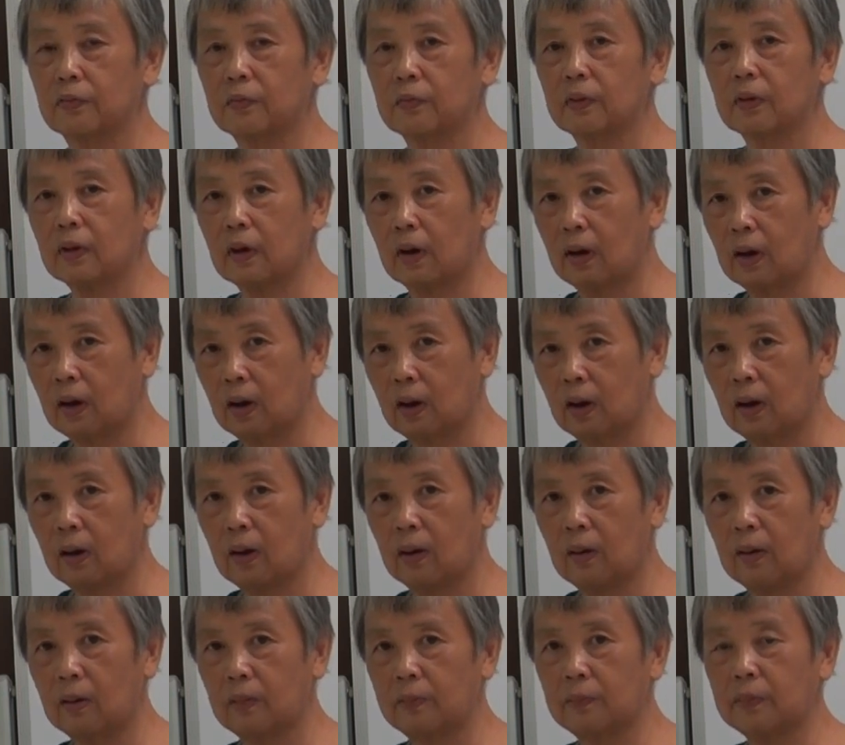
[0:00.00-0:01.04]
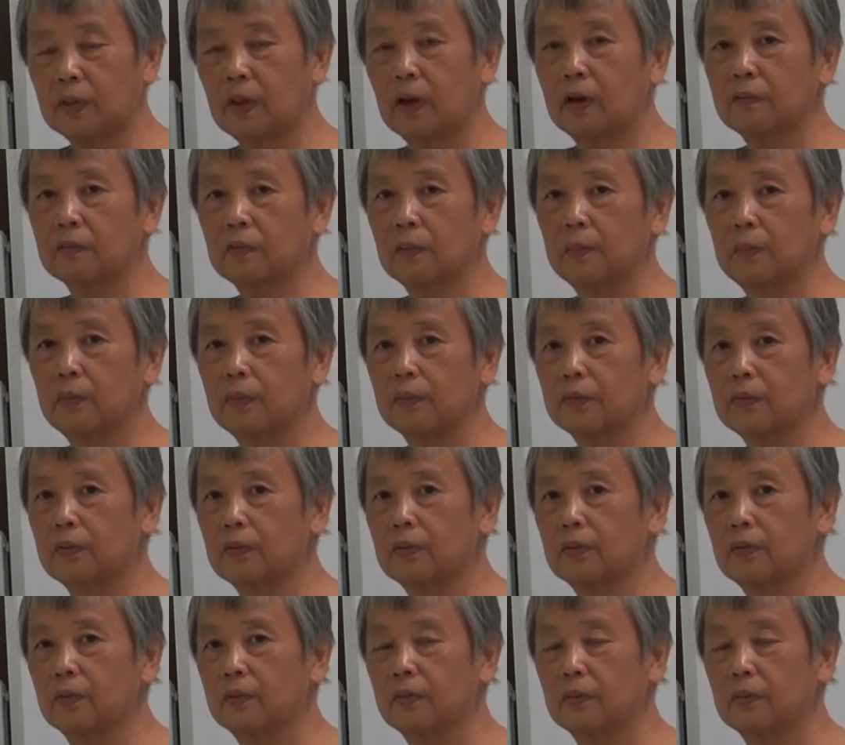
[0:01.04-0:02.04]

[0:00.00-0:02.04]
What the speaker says: Calm down the body.